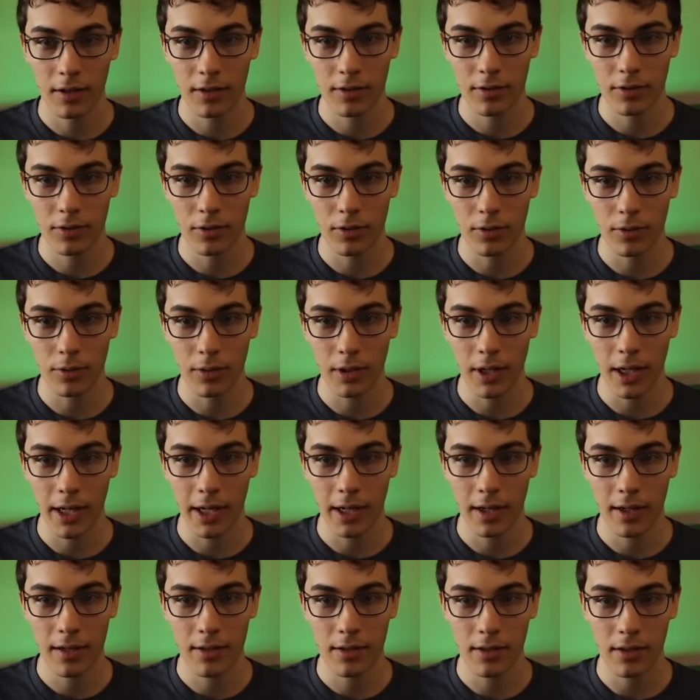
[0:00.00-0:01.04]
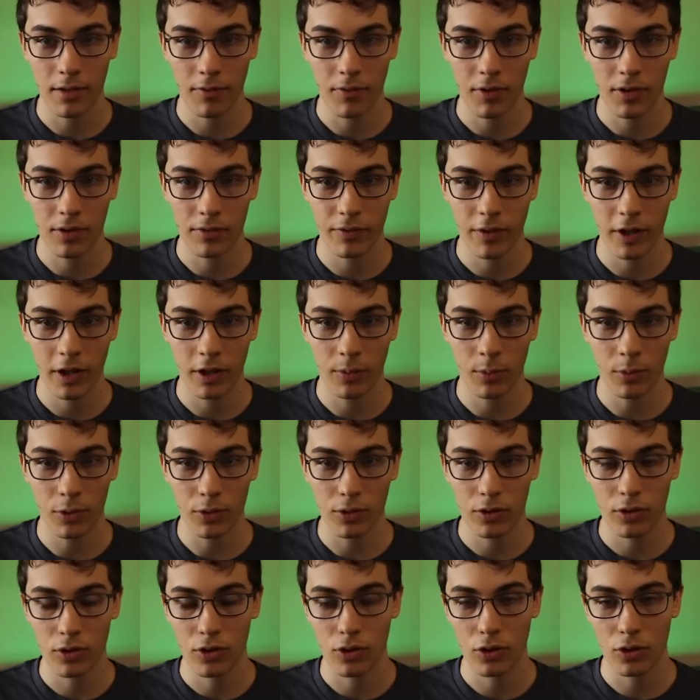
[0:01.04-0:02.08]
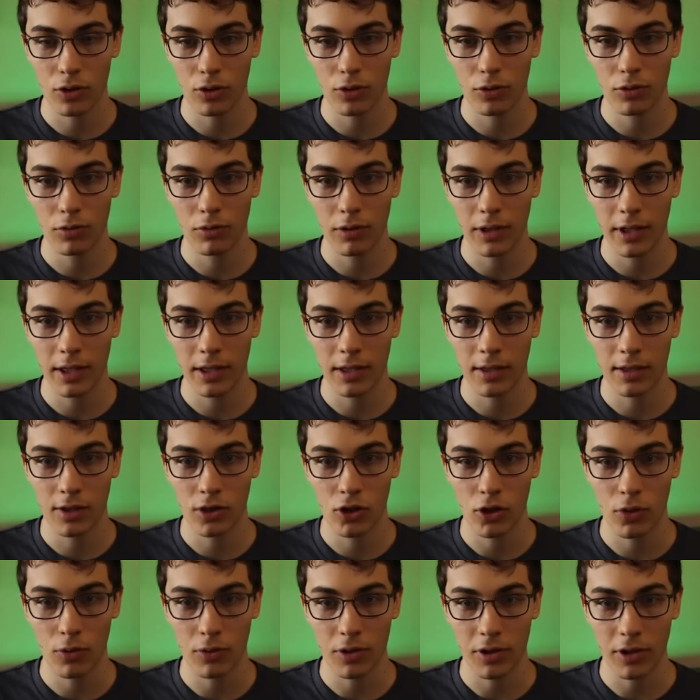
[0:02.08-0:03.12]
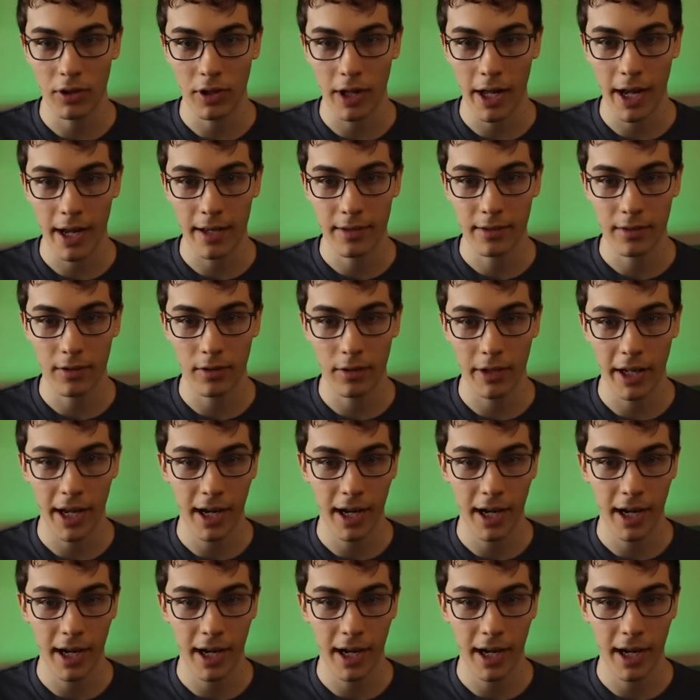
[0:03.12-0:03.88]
So I guess if this variable is true, it shows a class called